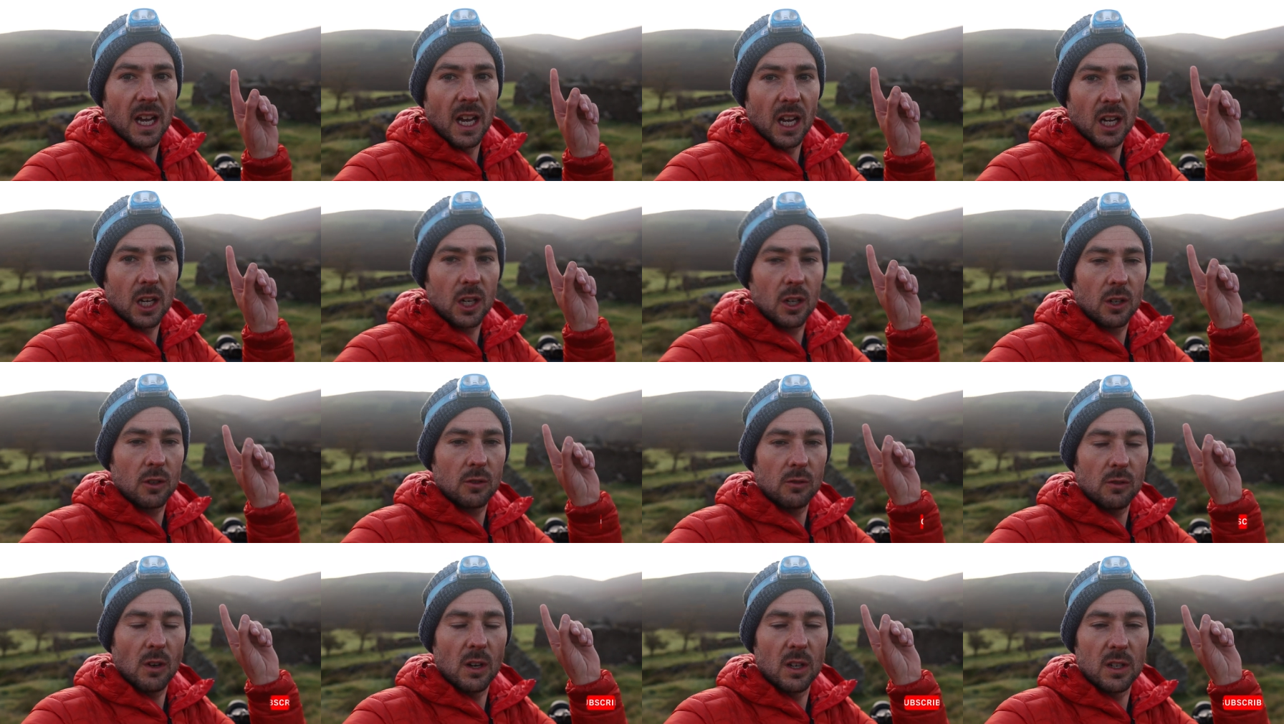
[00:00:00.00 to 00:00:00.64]

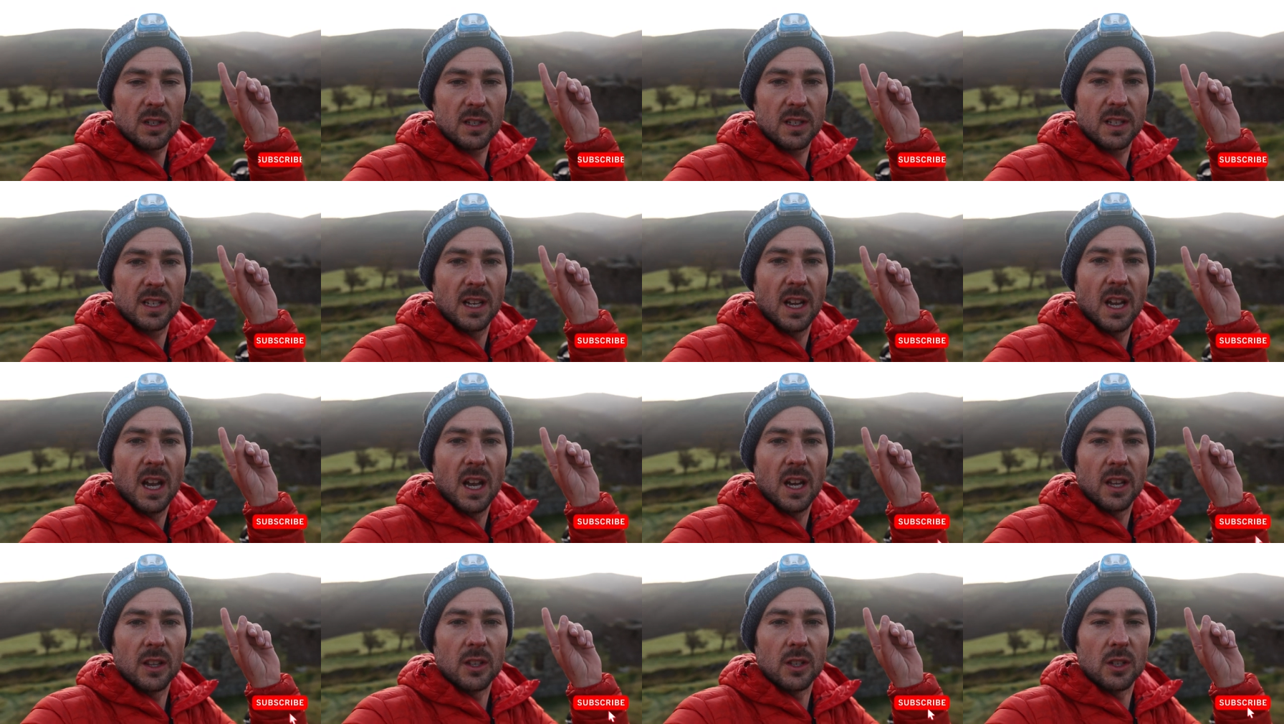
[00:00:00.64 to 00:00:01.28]
across
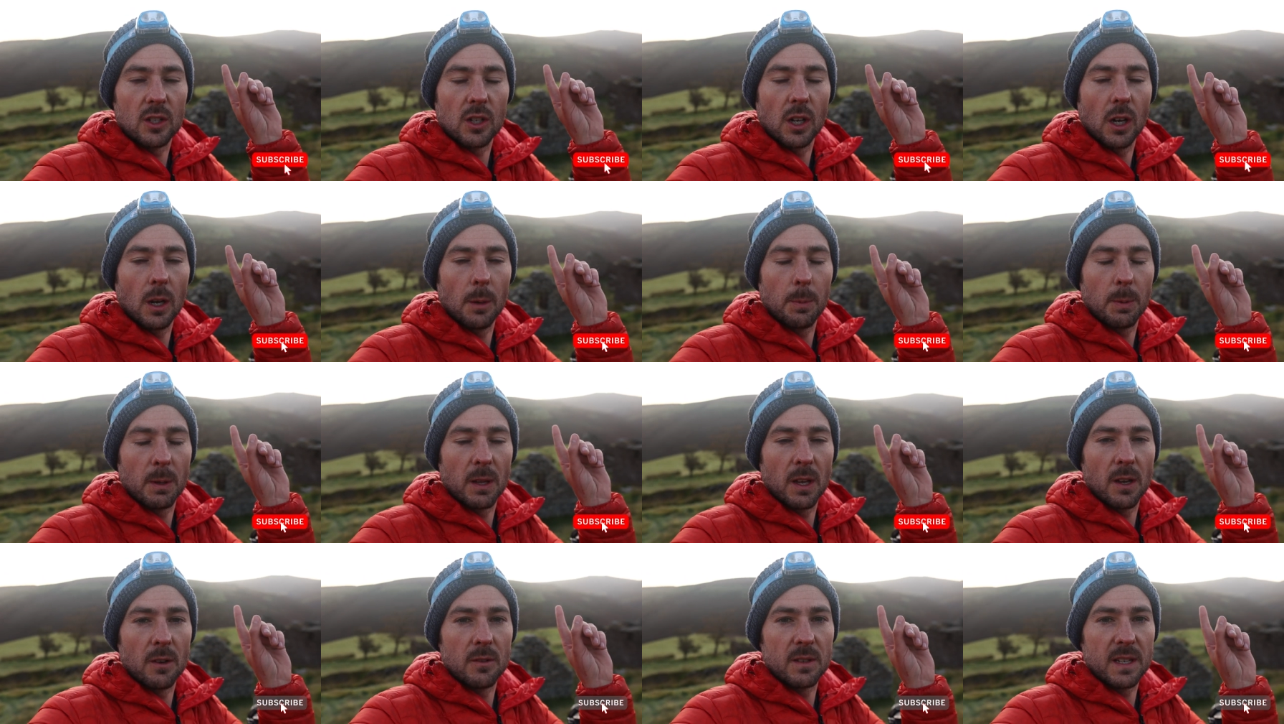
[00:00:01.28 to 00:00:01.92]
the
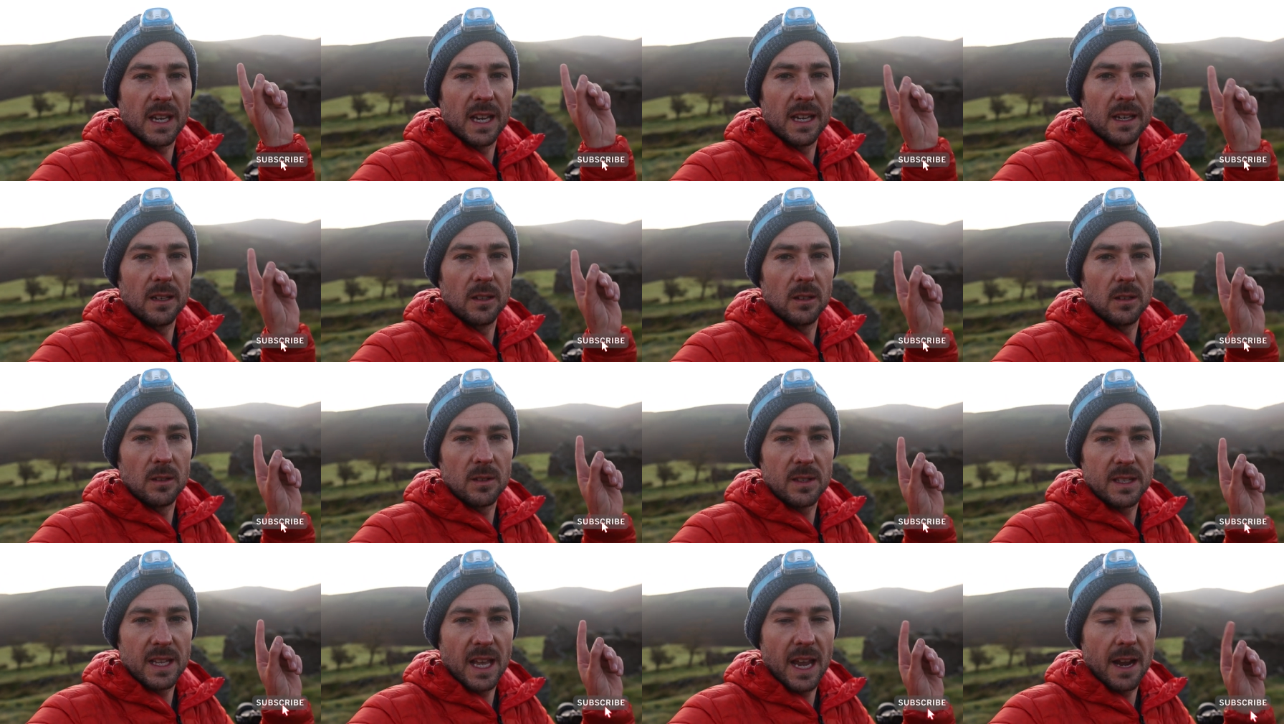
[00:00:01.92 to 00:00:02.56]
top of those
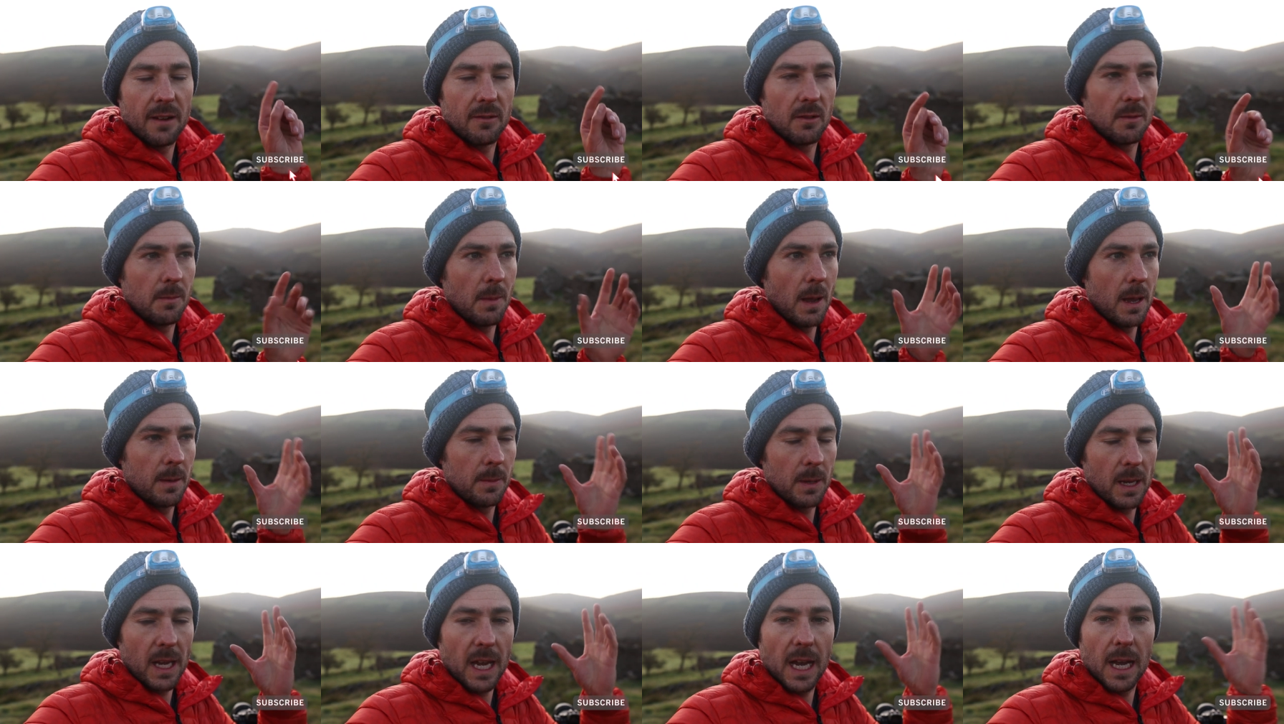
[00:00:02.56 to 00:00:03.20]
hills there and
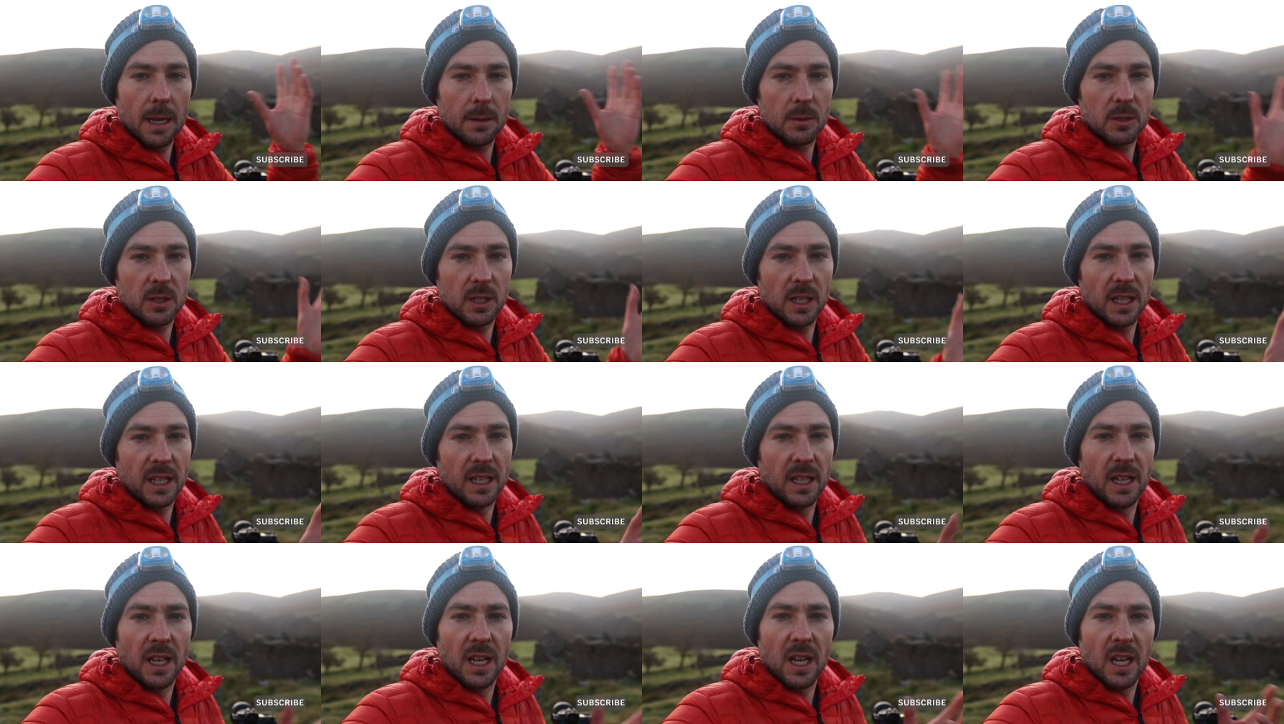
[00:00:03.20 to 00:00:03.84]
maybe
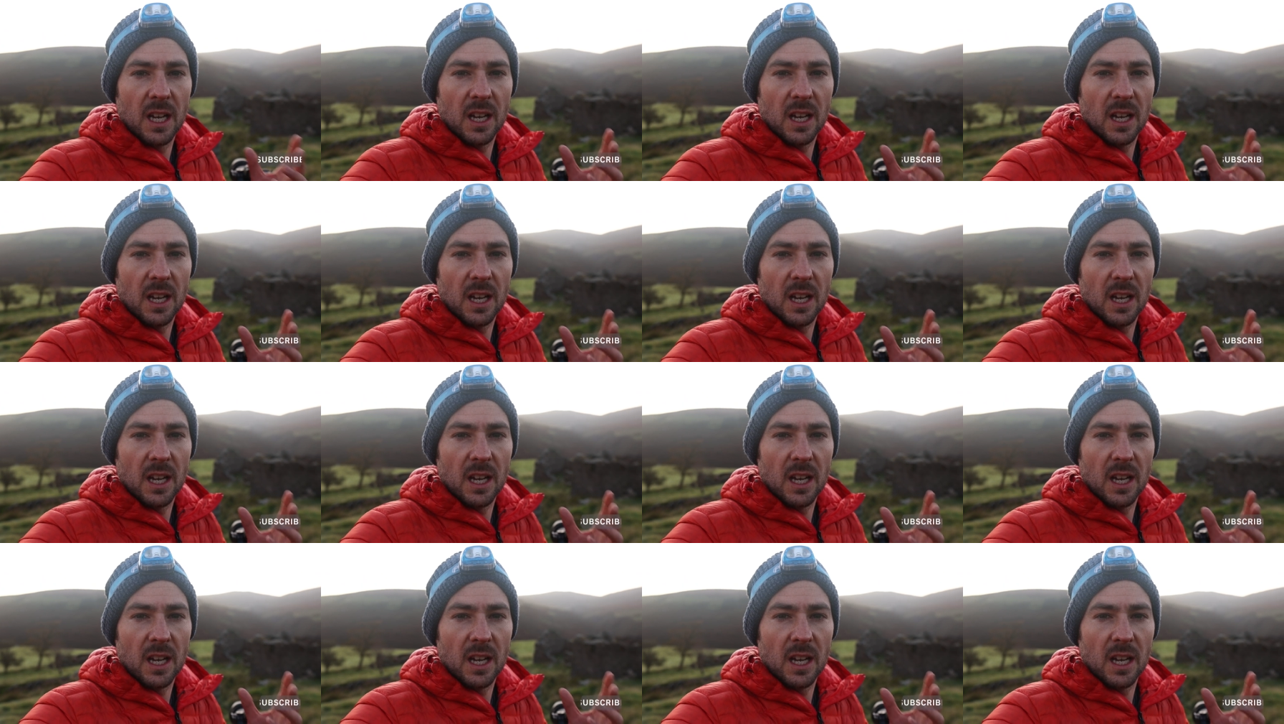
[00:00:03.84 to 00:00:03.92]
capture